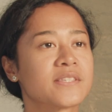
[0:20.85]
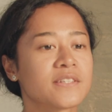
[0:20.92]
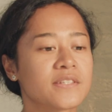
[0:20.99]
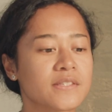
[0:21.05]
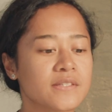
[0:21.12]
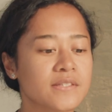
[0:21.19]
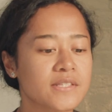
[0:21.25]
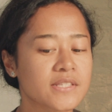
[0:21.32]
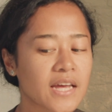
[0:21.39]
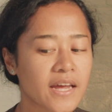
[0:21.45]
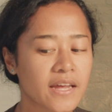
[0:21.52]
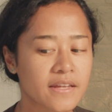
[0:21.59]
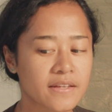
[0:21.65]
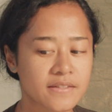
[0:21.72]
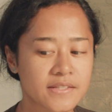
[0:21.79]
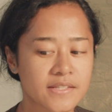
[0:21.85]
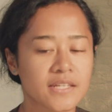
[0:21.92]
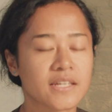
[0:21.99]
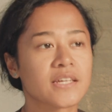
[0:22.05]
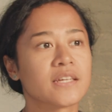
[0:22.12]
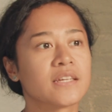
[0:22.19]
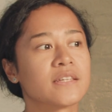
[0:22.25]
Citizen science
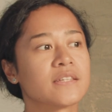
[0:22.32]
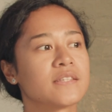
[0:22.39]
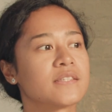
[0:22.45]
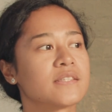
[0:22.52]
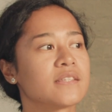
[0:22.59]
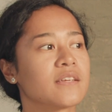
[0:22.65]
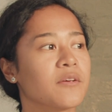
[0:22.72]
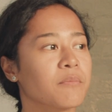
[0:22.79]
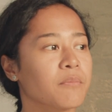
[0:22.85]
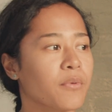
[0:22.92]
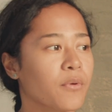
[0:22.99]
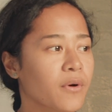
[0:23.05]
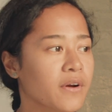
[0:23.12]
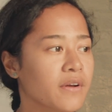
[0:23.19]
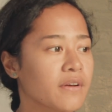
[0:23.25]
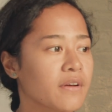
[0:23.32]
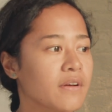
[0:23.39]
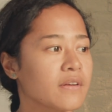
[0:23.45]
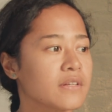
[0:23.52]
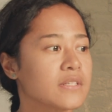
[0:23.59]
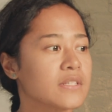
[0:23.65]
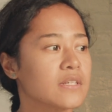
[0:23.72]
is
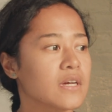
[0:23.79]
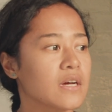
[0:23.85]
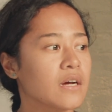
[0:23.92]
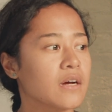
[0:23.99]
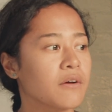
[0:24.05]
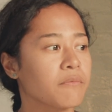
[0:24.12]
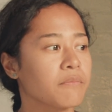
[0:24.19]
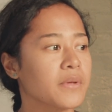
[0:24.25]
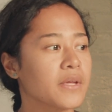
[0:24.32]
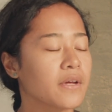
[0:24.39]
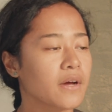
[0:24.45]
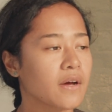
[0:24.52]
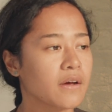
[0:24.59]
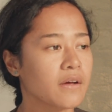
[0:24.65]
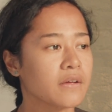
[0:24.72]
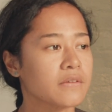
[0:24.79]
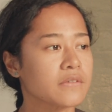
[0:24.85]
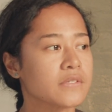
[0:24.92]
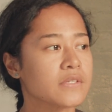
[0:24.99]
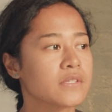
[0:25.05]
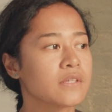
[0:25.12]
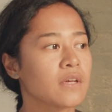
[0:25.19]
important
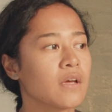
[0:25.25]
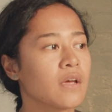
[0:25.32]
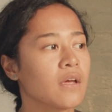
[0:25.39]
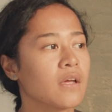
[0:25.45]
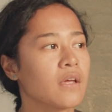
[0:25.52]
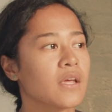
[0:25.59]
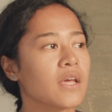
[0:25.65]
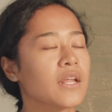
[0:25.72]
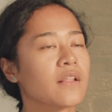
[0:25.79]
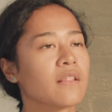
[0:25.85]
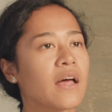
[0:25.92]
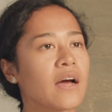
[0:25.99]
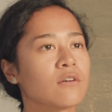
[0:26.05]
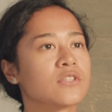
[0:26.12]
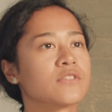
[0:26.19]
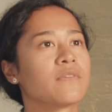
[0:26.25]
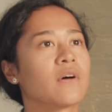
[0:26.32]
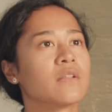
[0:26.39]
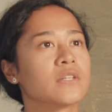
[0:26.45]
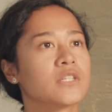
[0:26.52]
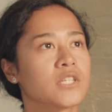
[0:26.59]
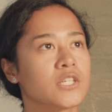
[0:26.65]
because it allows
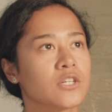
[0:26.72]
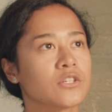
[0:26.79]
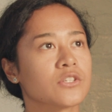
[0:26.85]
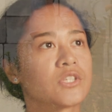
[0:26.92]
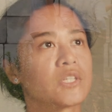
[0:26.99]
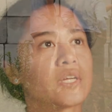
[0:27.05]
volunteers